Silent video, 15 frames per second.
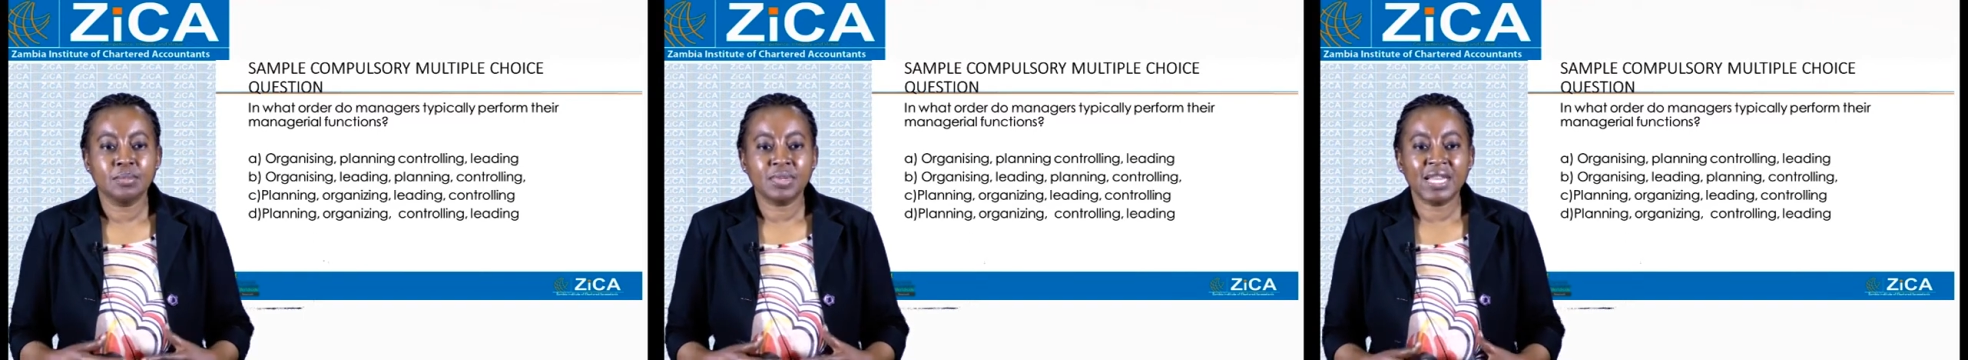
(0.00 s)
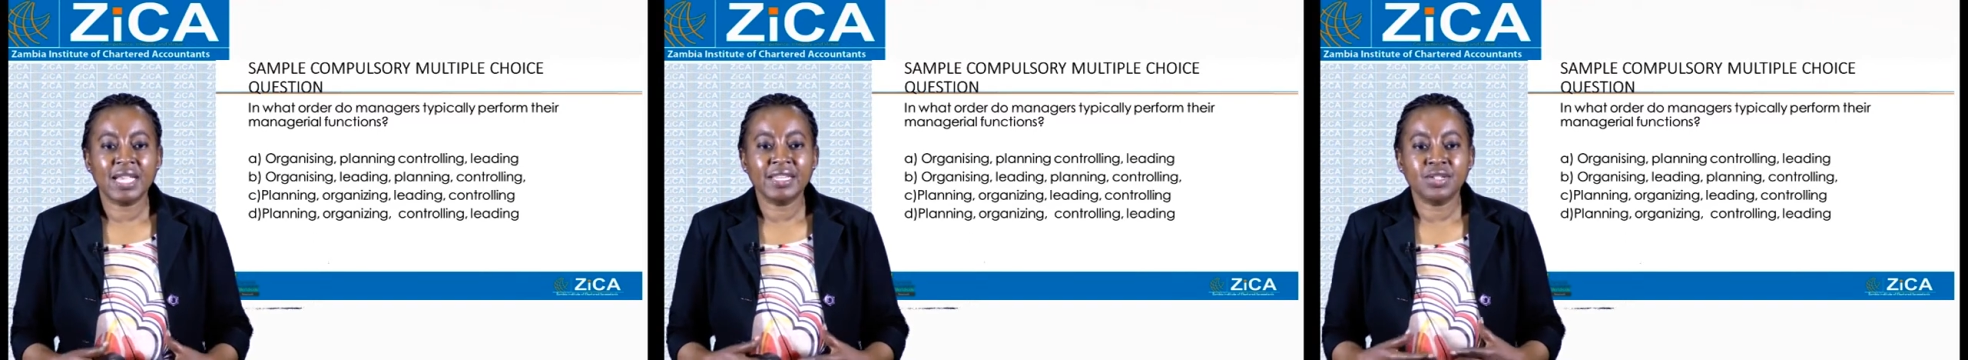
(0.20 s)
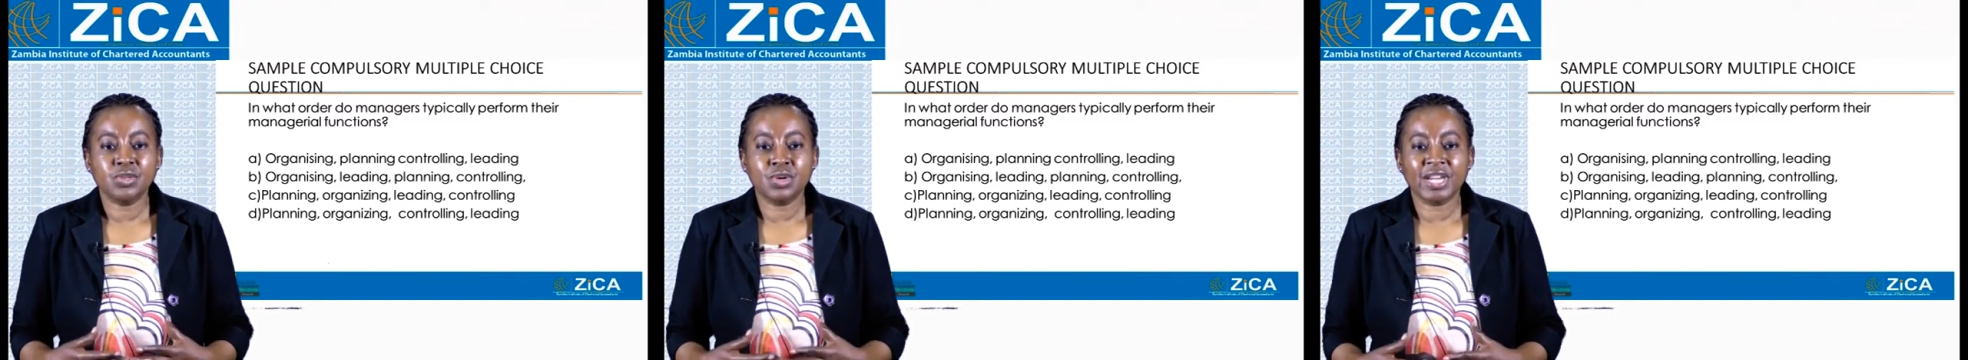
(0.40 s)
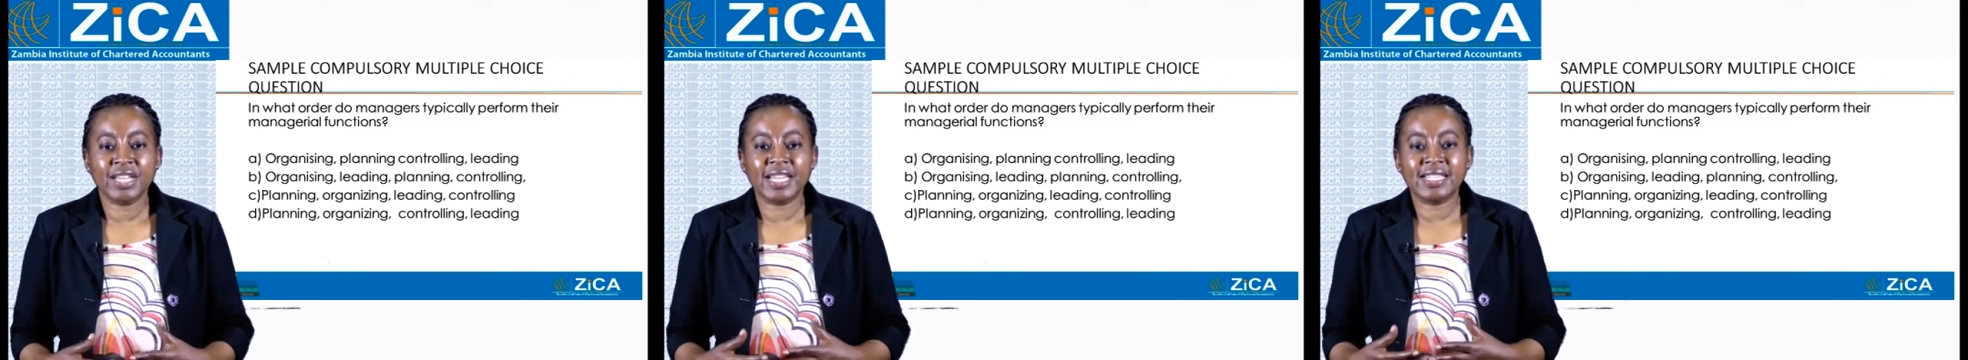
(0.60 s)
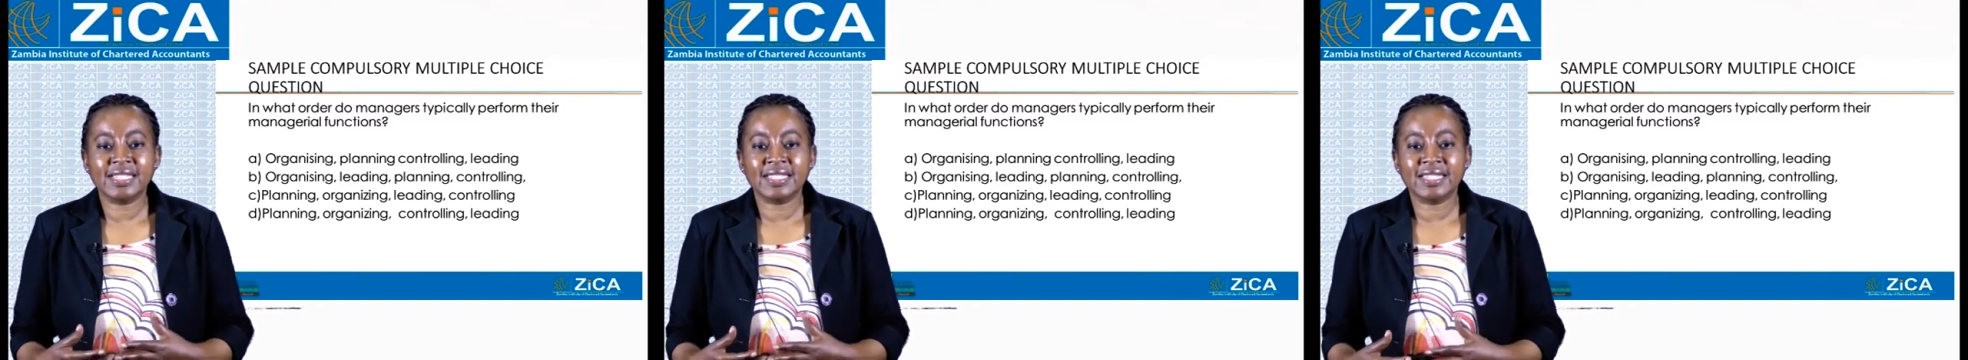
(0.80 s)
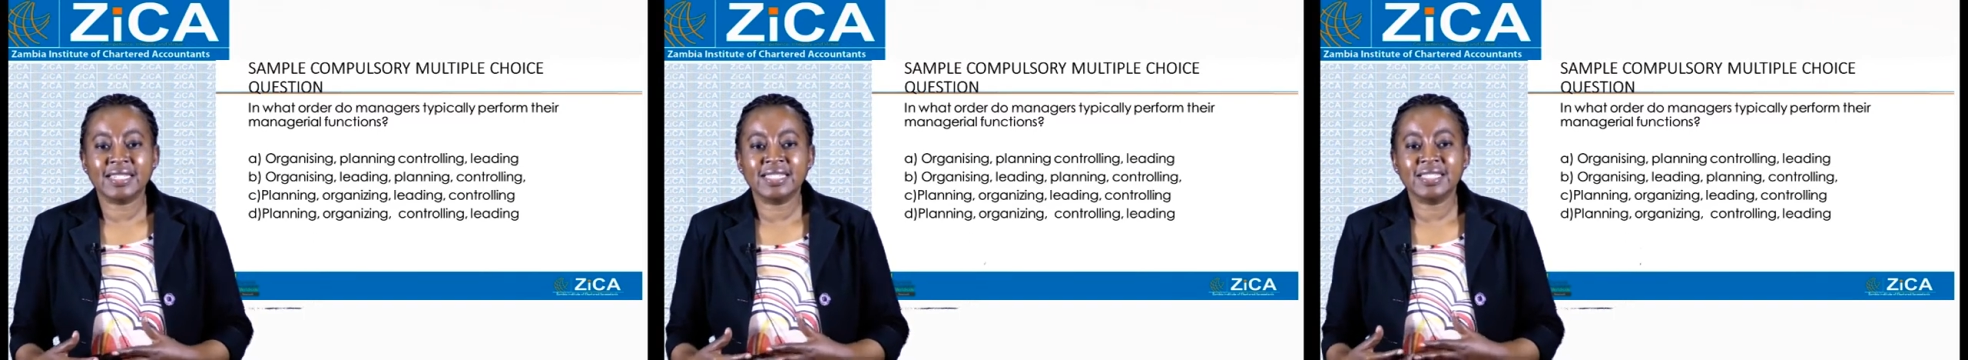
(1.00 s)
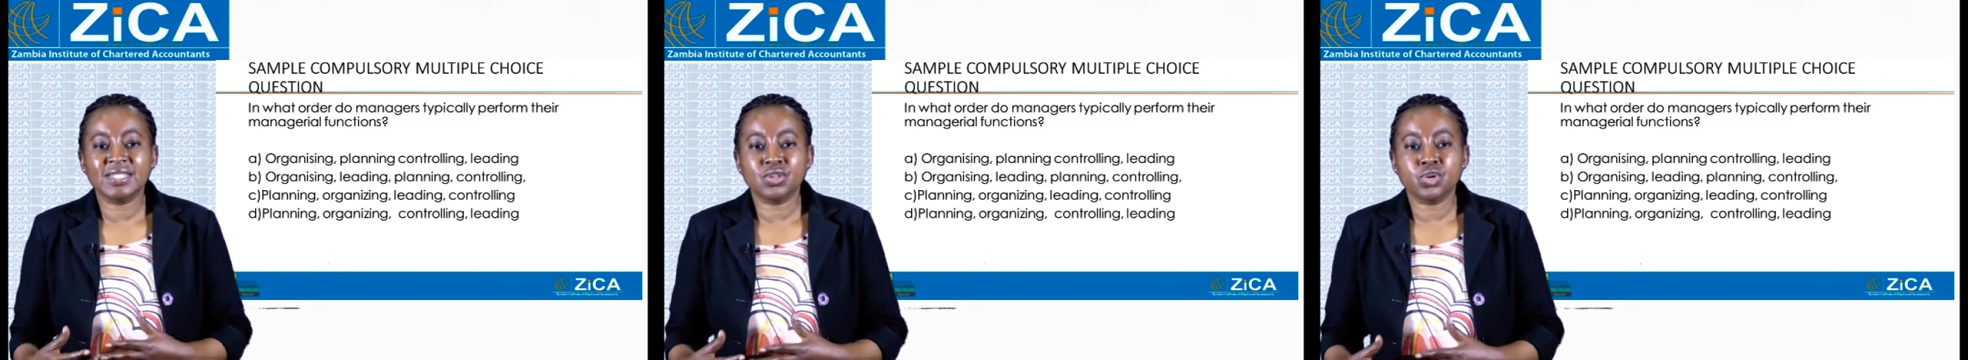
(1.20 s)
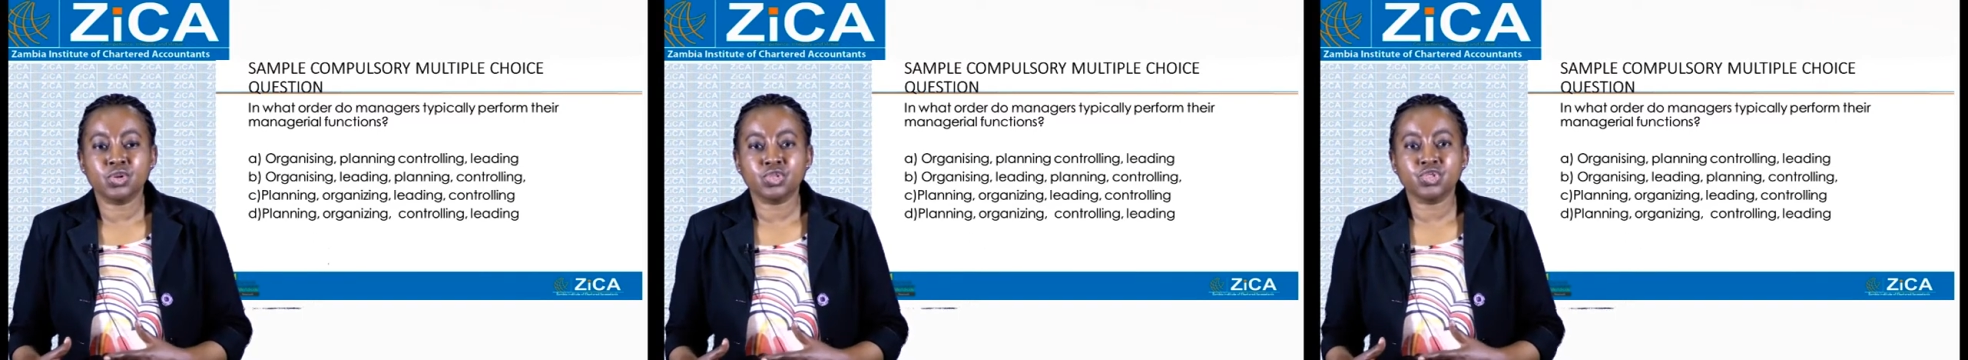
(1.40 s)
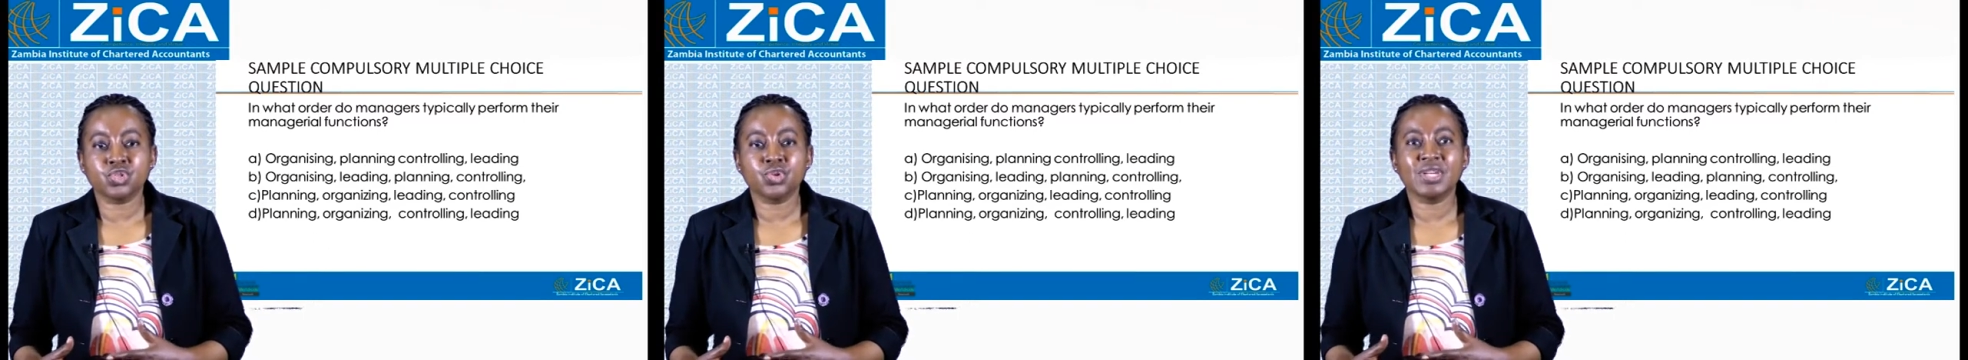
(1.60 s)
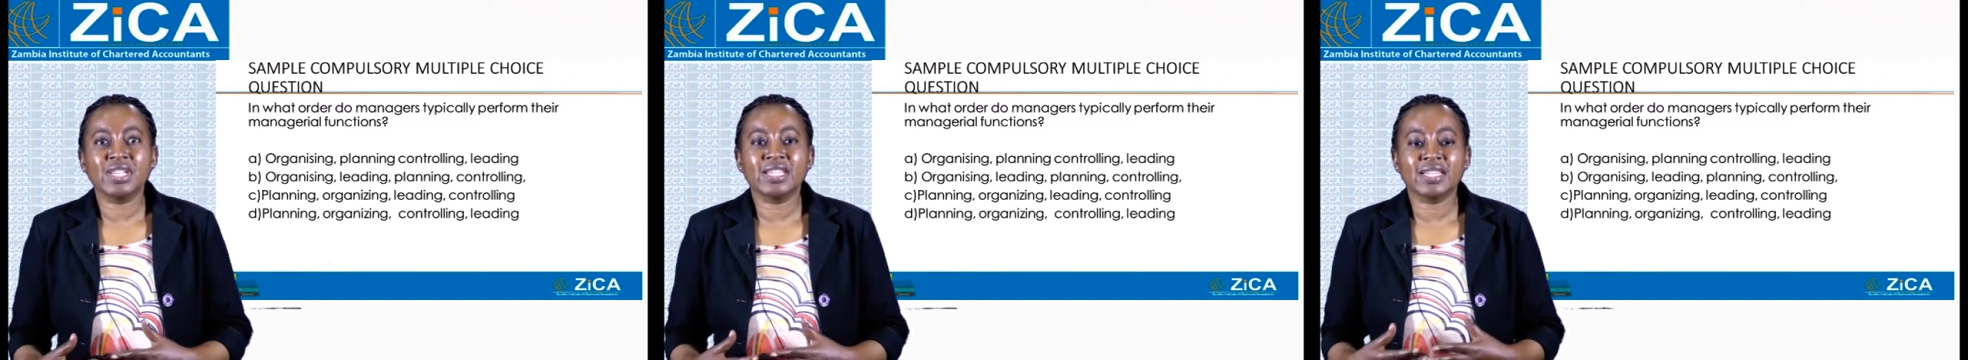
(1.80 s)
planning, organizing, leading,
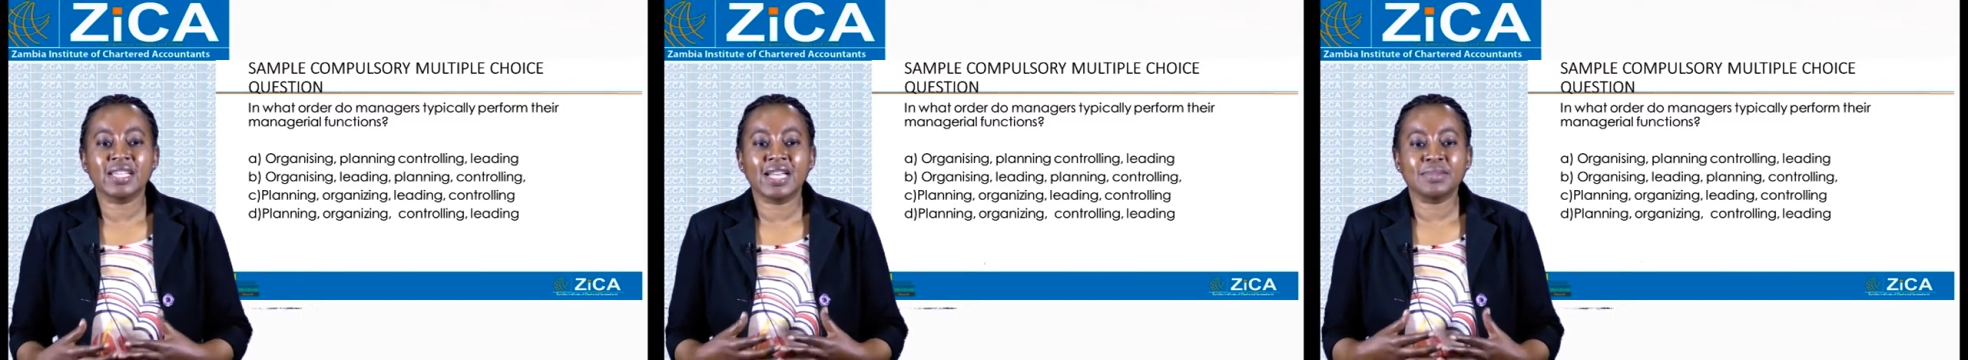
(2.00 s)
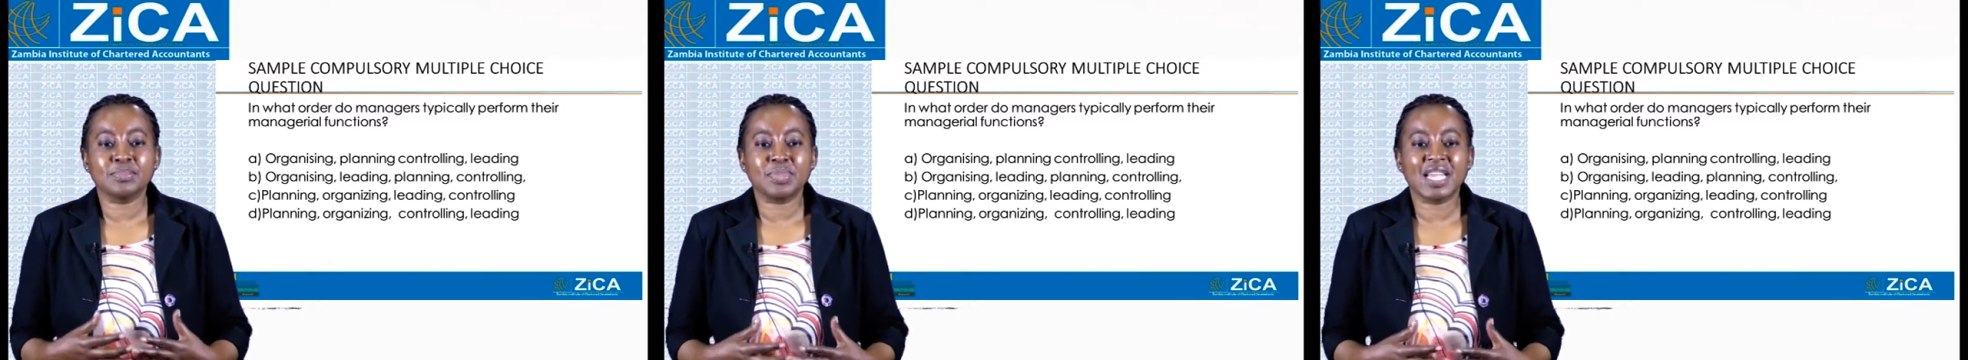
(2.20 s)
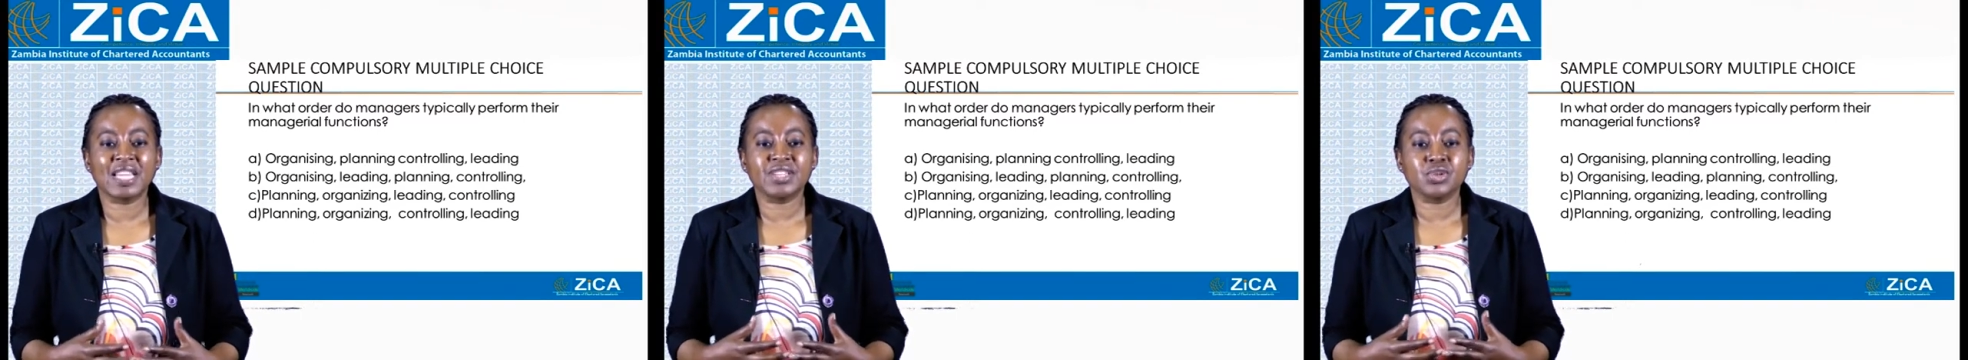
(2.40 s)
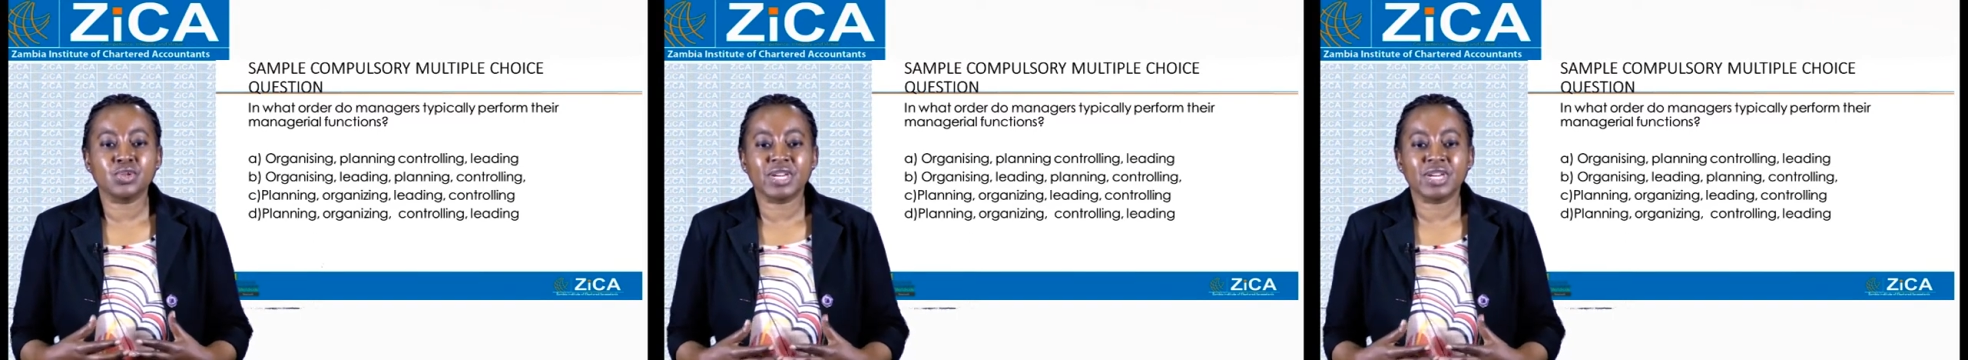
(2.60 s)
controlling, and planning,